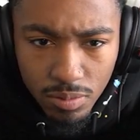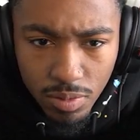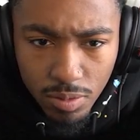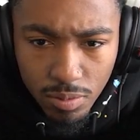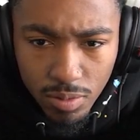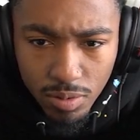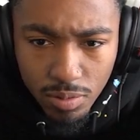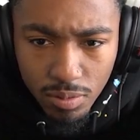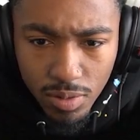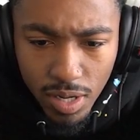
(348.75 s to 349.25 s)

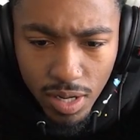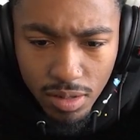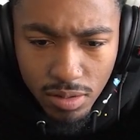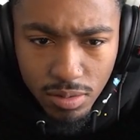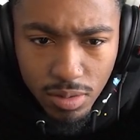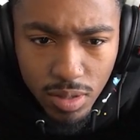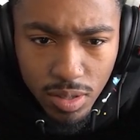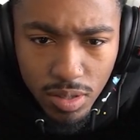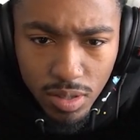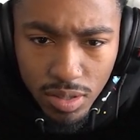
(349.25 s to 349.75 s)
What you got?
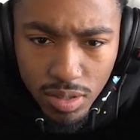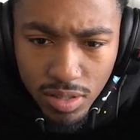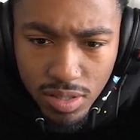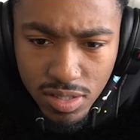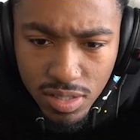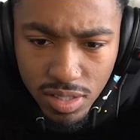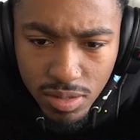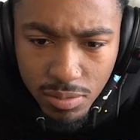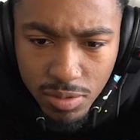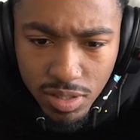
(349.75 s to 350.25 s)

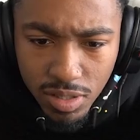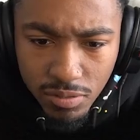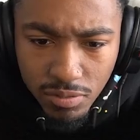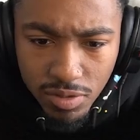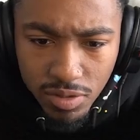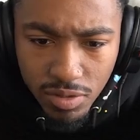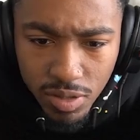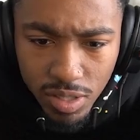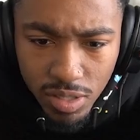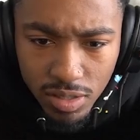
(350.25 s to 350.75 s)
This image of a
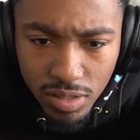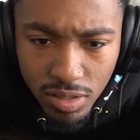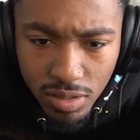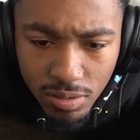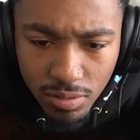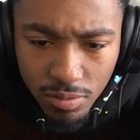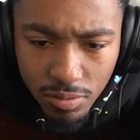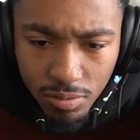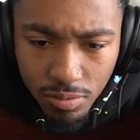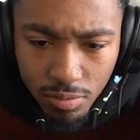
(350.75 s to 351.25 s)
stranger on.
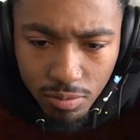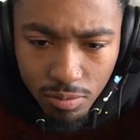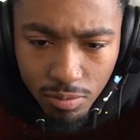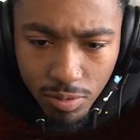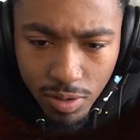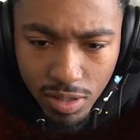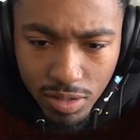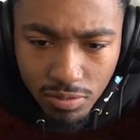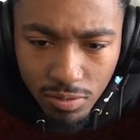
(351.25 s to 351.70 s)
What is